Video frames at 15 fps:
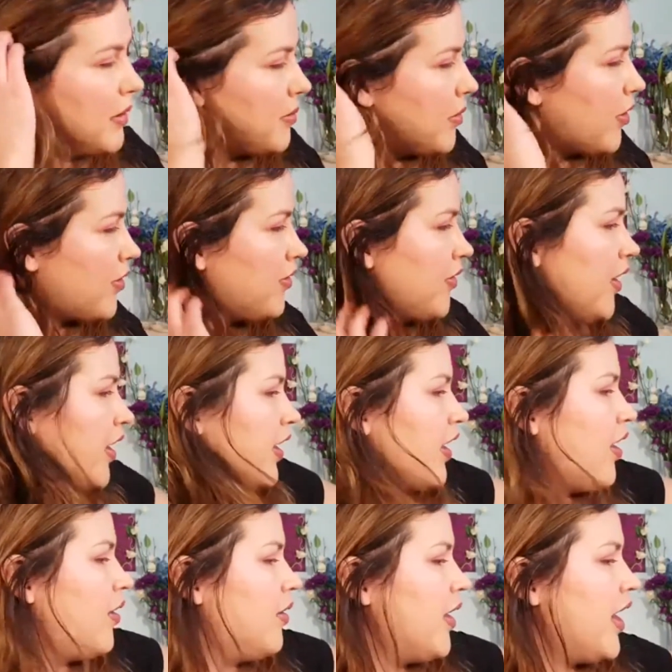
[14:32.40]
little bit more
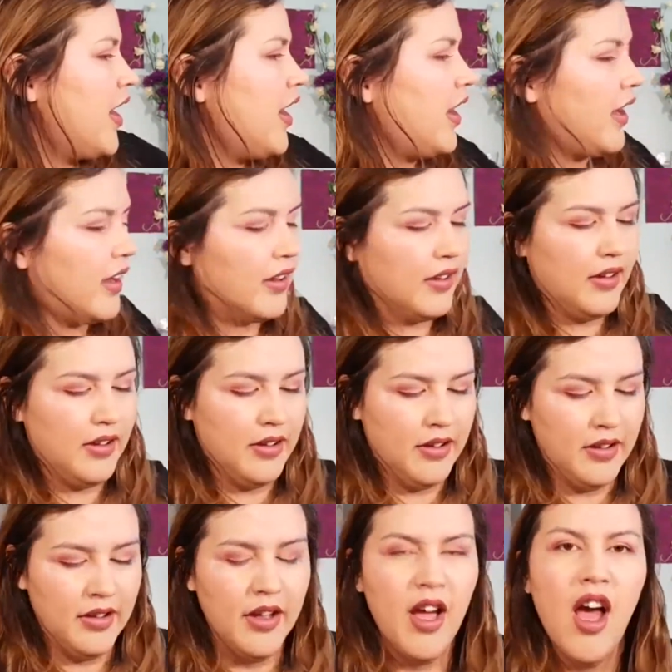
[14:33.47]
fun. Oh hey,
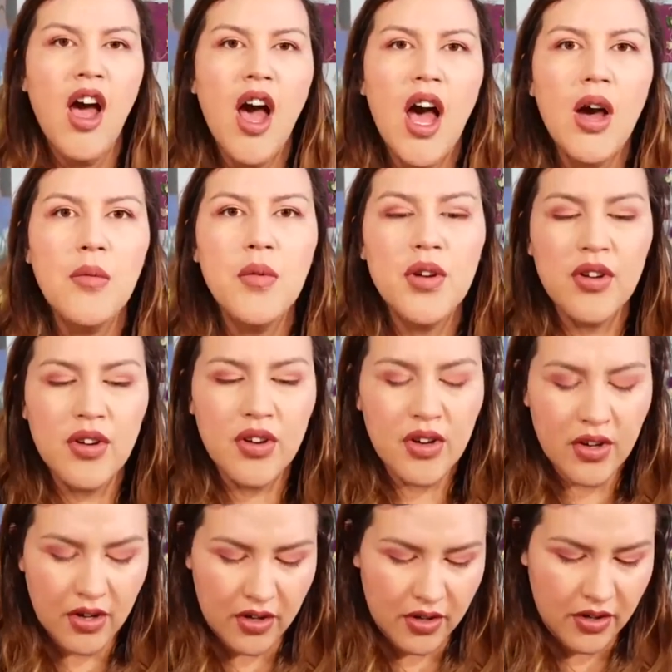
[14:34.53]
I
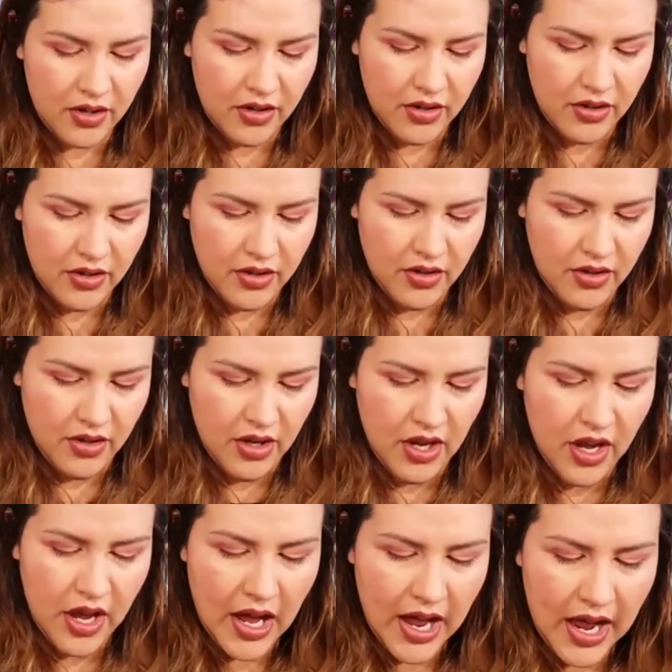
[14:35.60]
wonder.
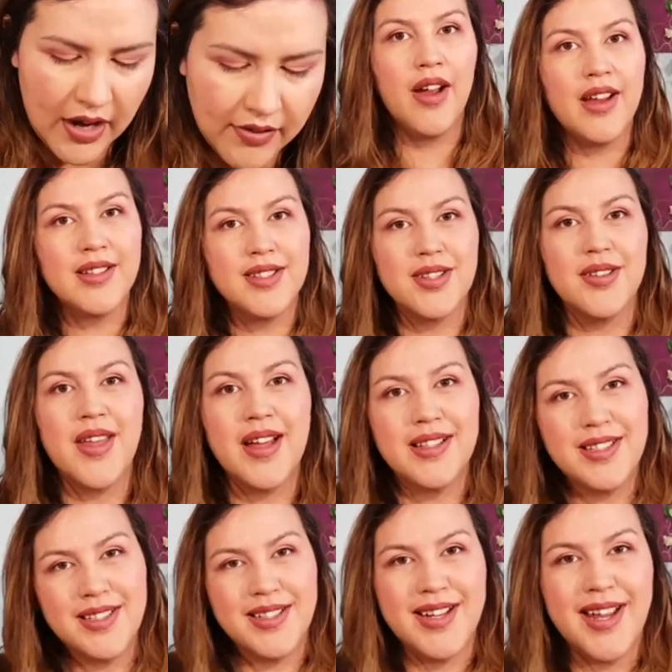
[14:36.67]
Alright, so
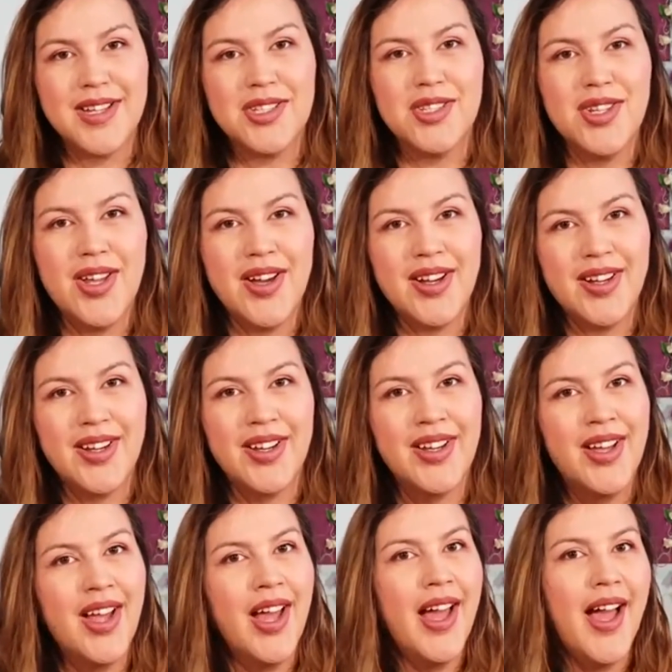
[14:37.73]
that's today's look.
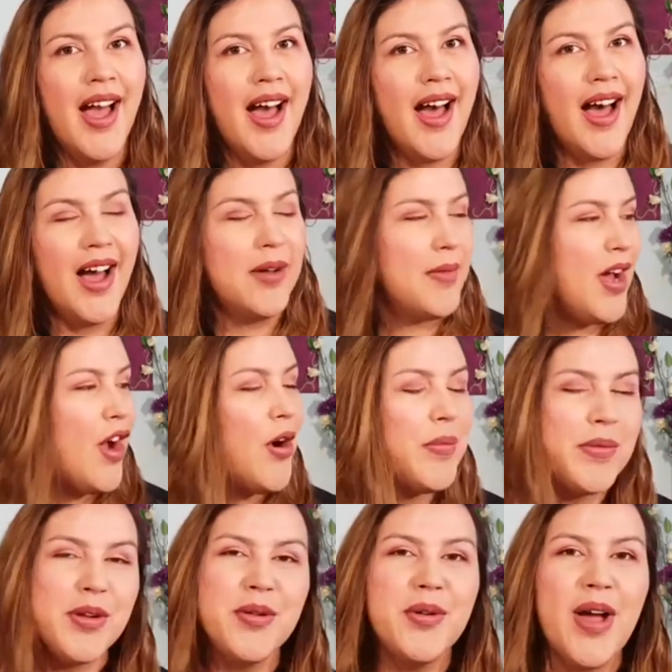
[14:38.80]
I
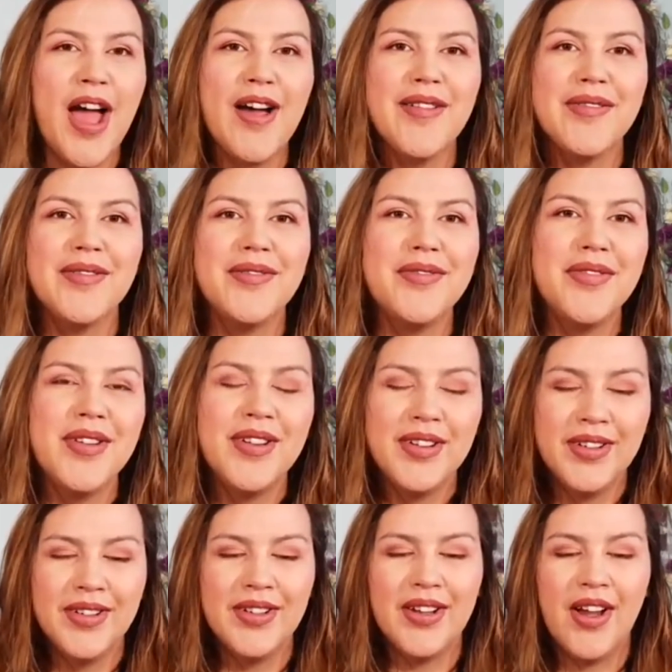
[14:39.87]
hope you
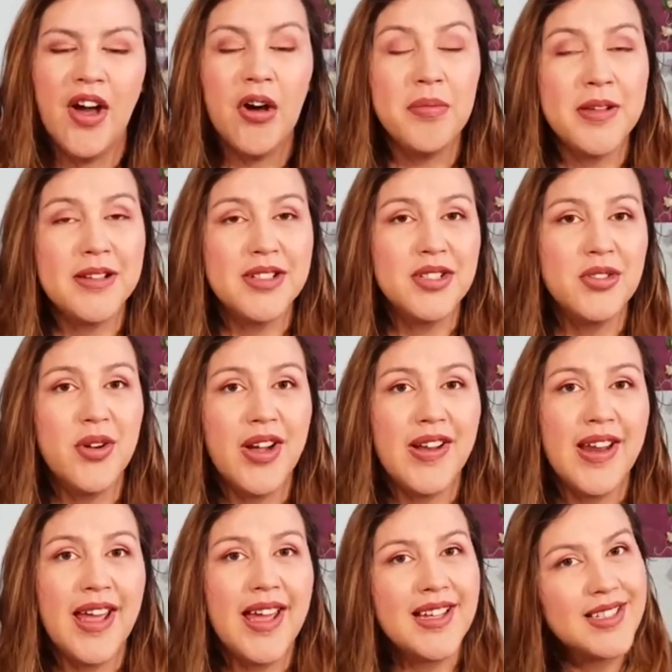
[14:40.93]

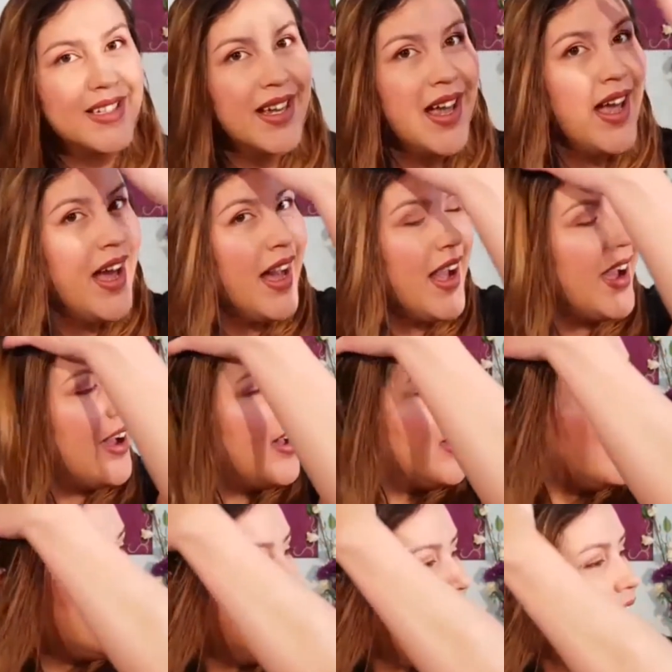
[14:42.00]
enjoyed it.
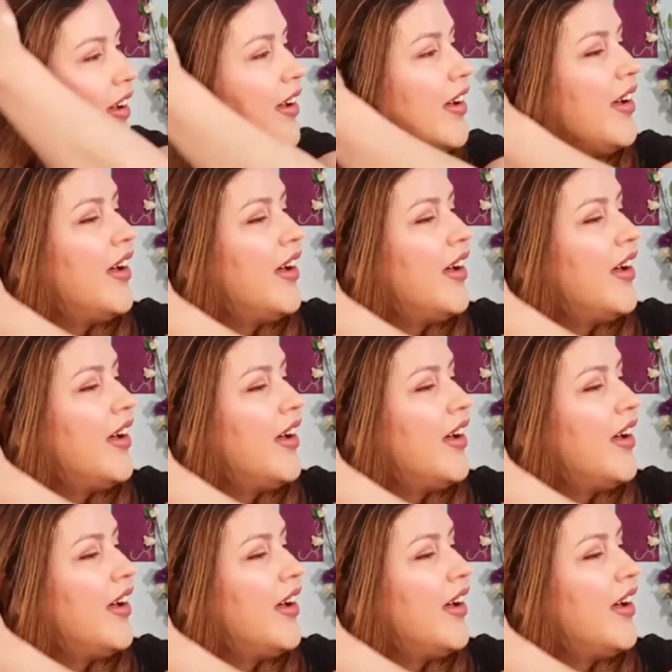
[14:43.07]
I